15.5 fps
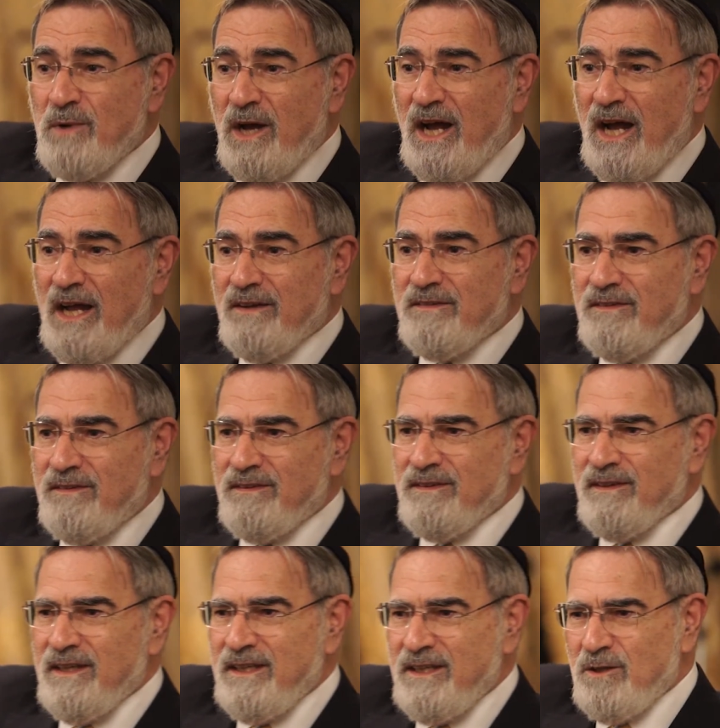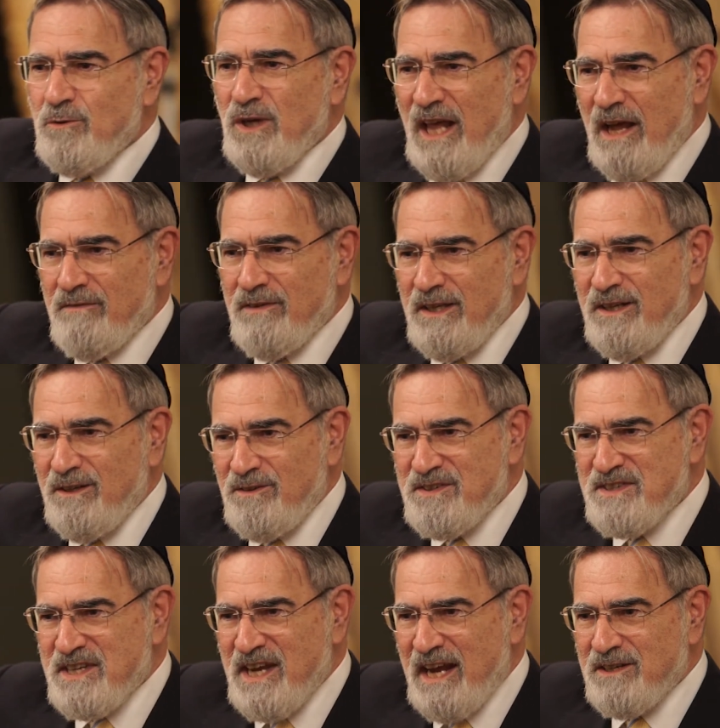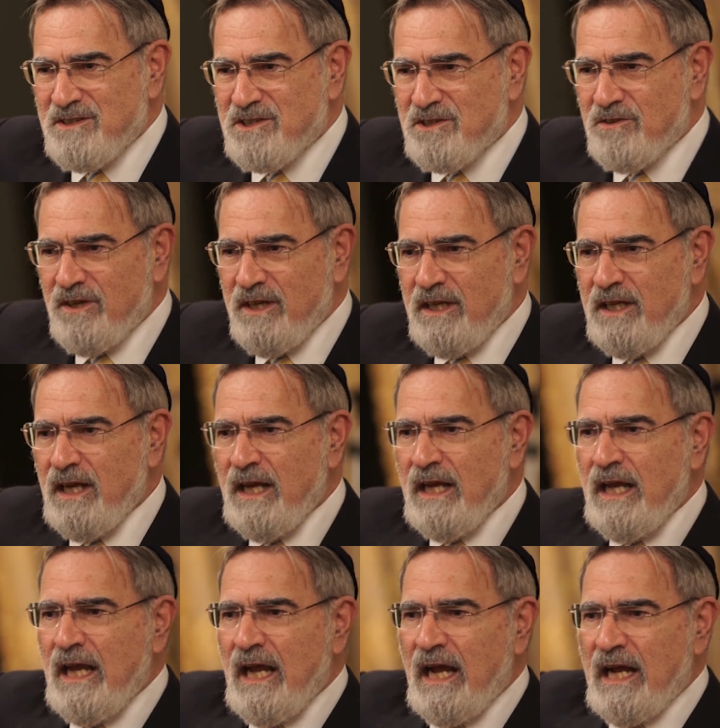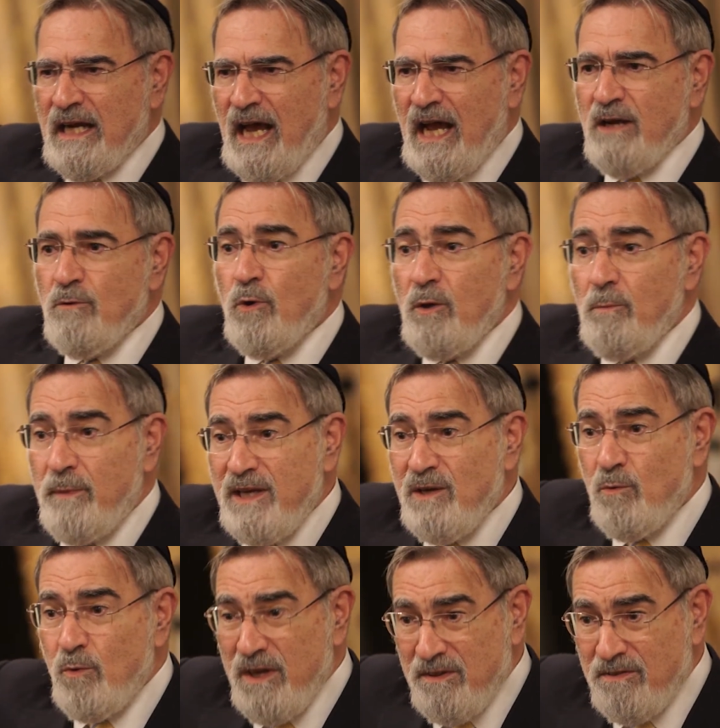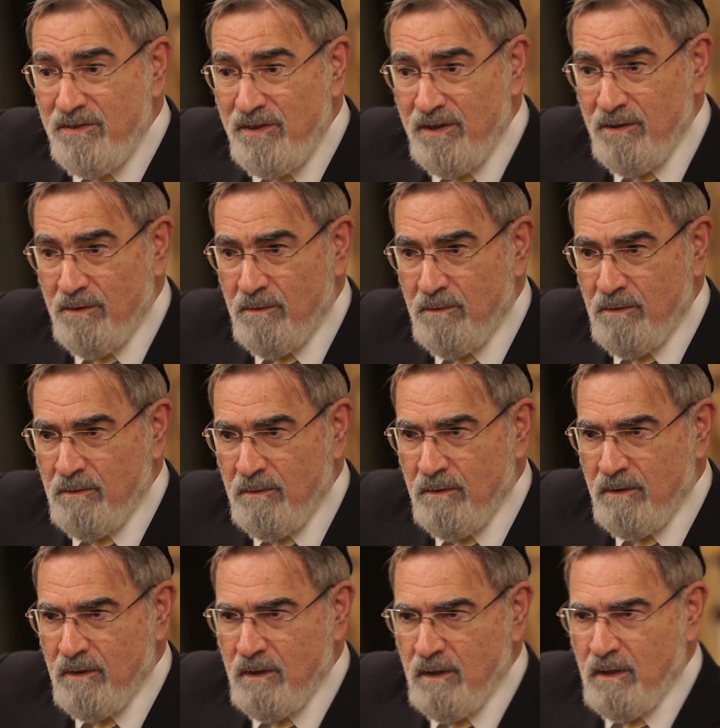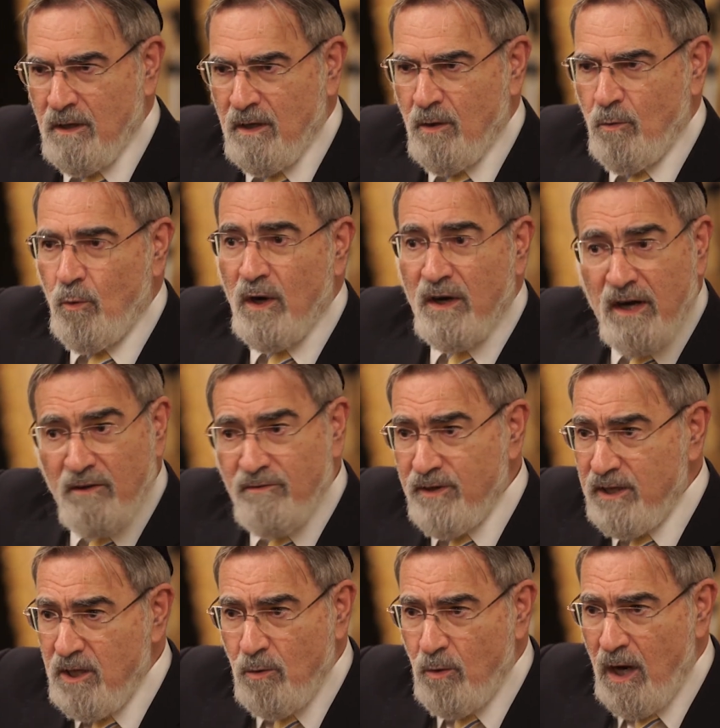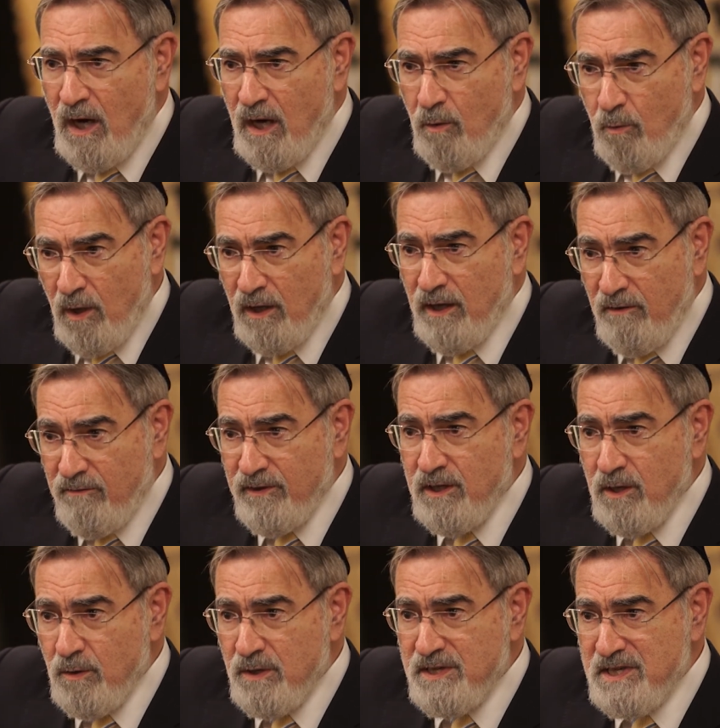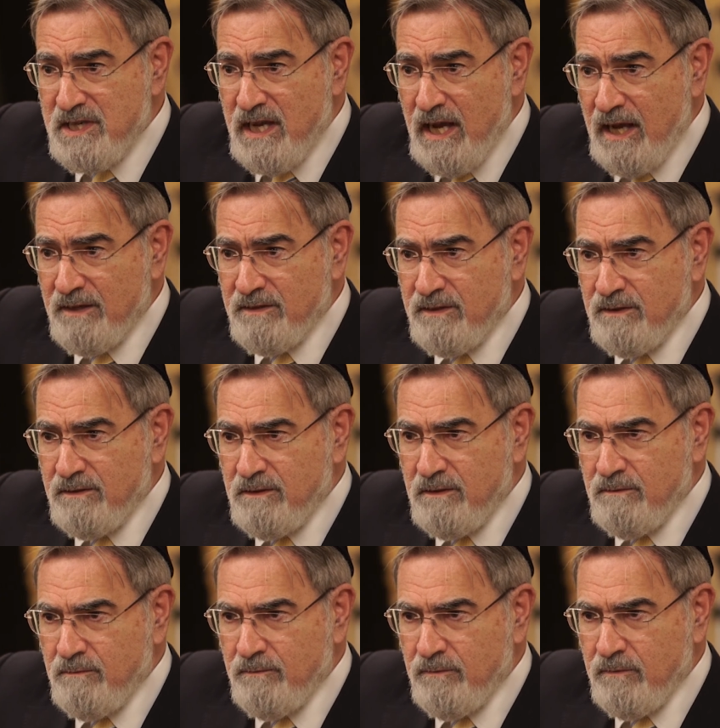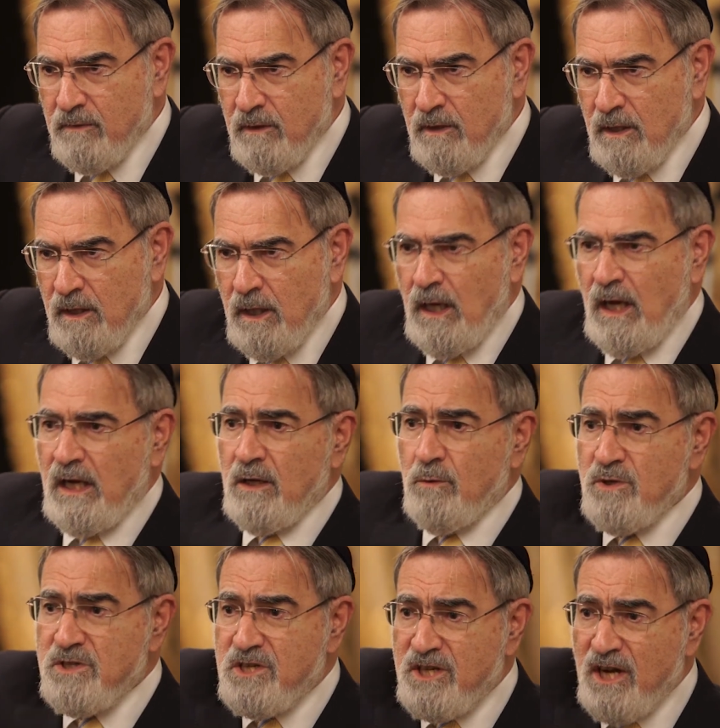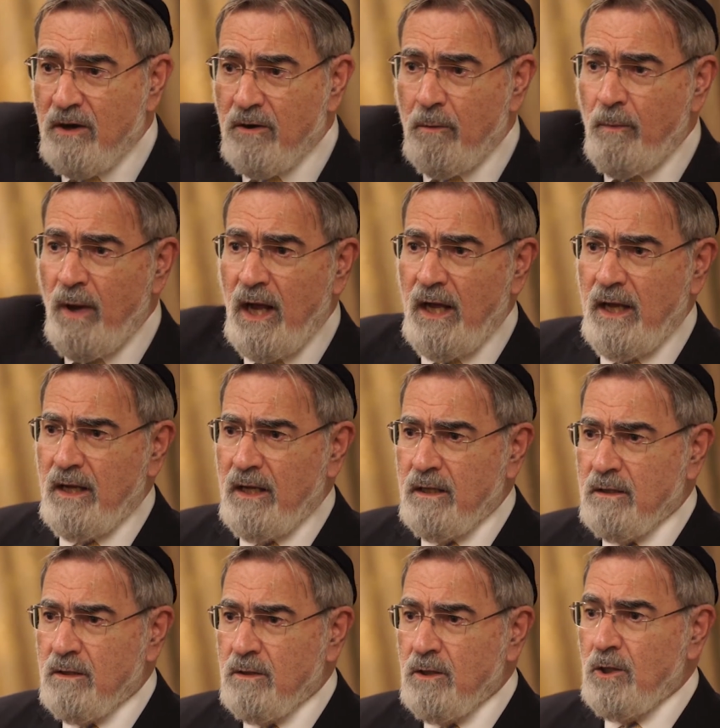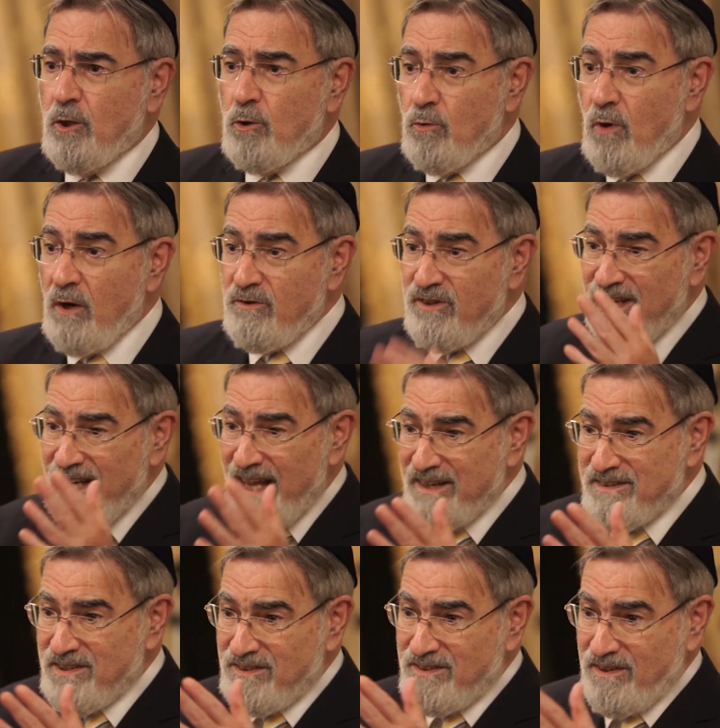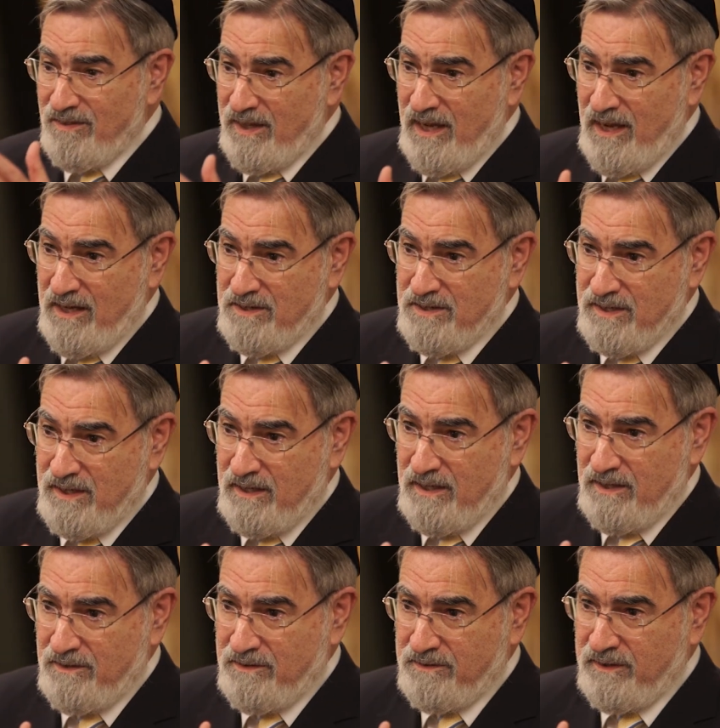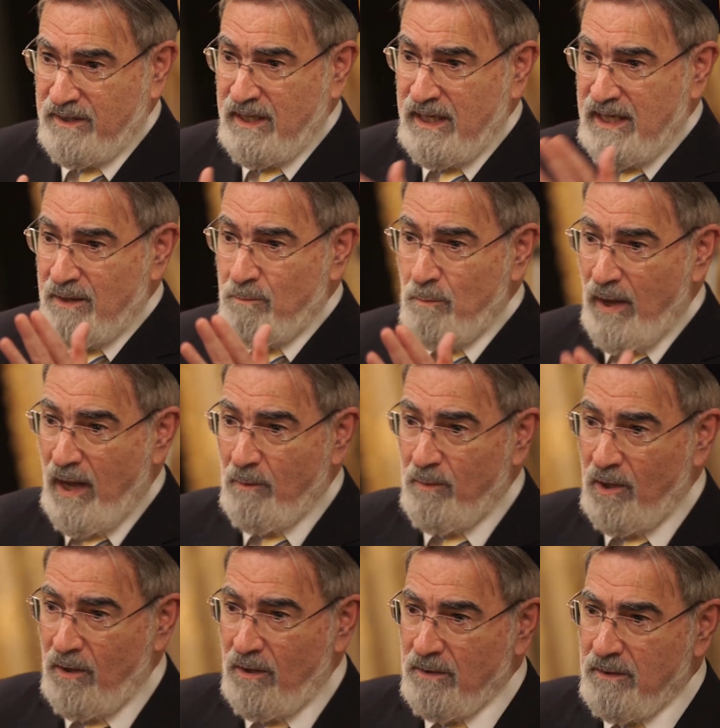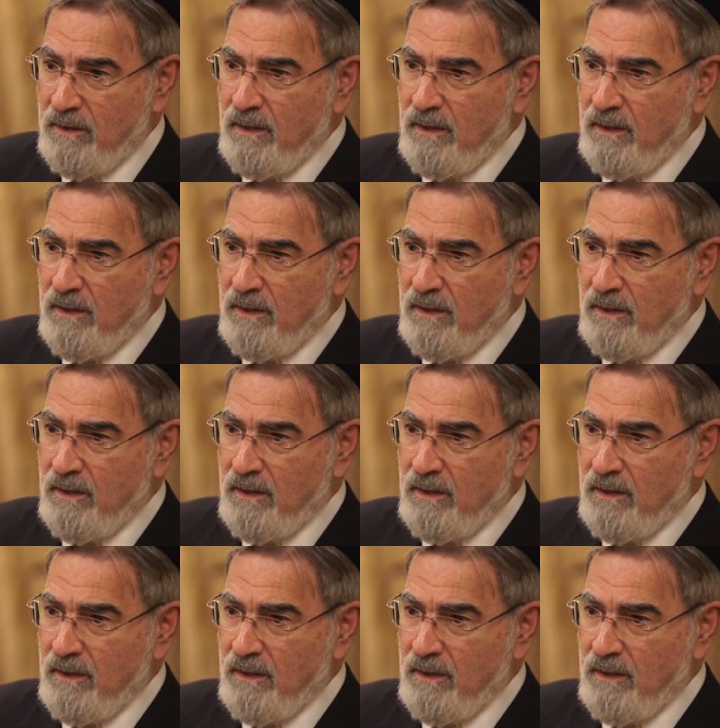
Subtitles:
ma'at. You will have a little sanctuary, and I will be with you wherever you are, wherever you are scattered. And it was Jeremiah who wrote a letter to the exiles in Babylon,